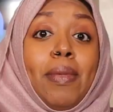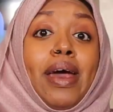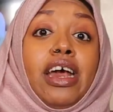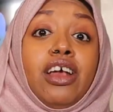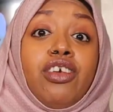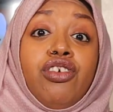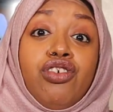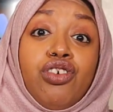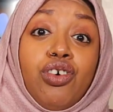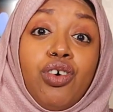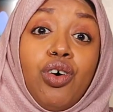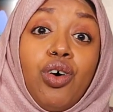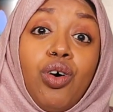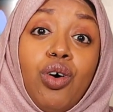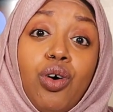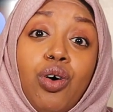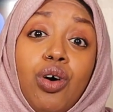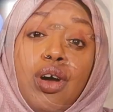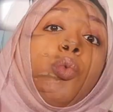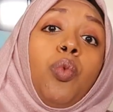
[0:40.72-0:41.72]
make
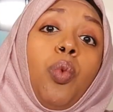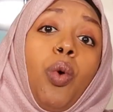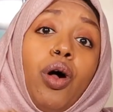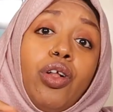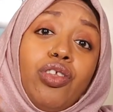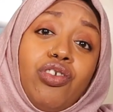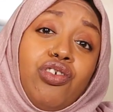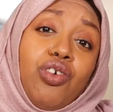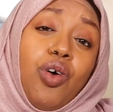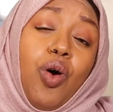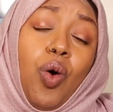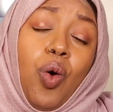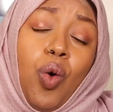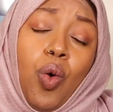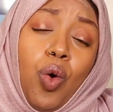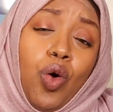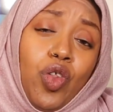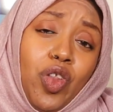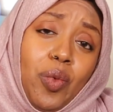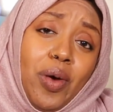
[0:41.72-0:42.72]
sure you watch
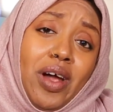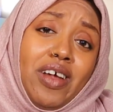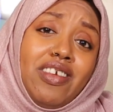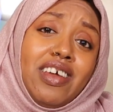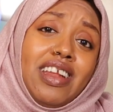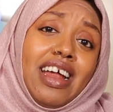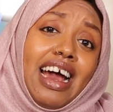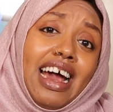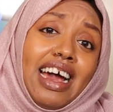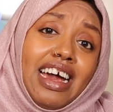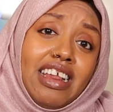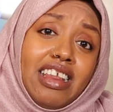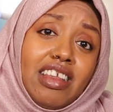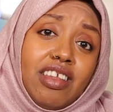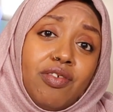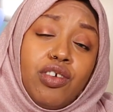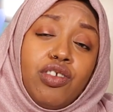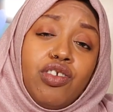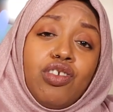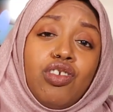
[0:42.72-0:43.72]
all the way to the end
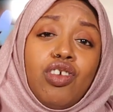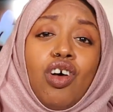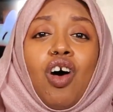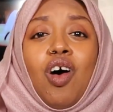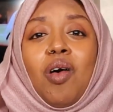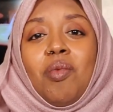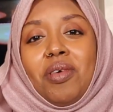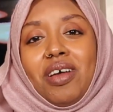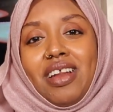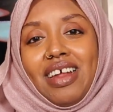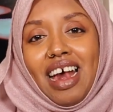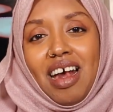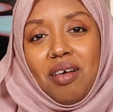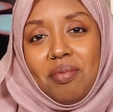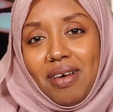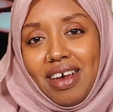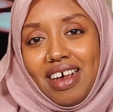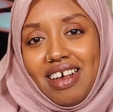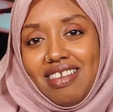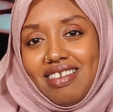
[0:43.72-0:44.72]
for so many
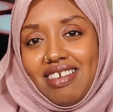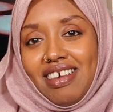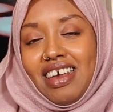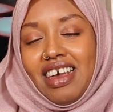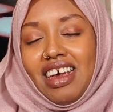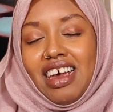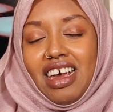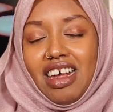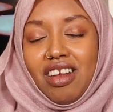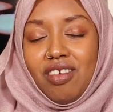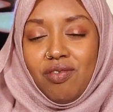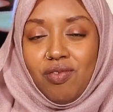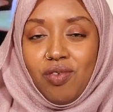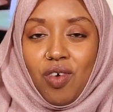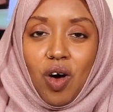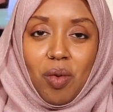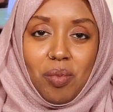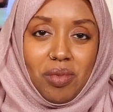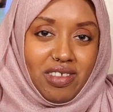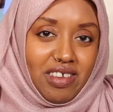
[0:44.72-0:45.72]
amazing,
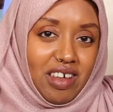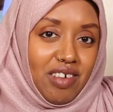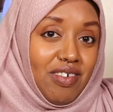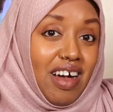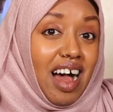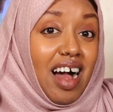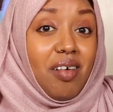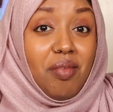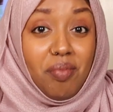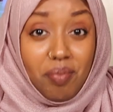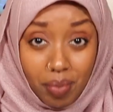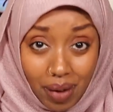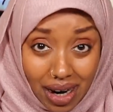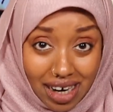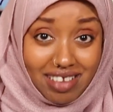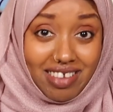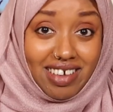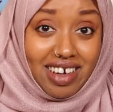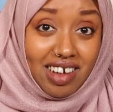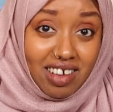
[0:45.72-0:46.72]
informative and
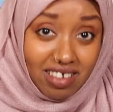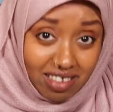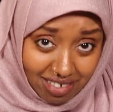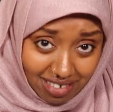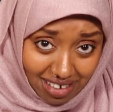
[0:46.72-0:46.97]
practical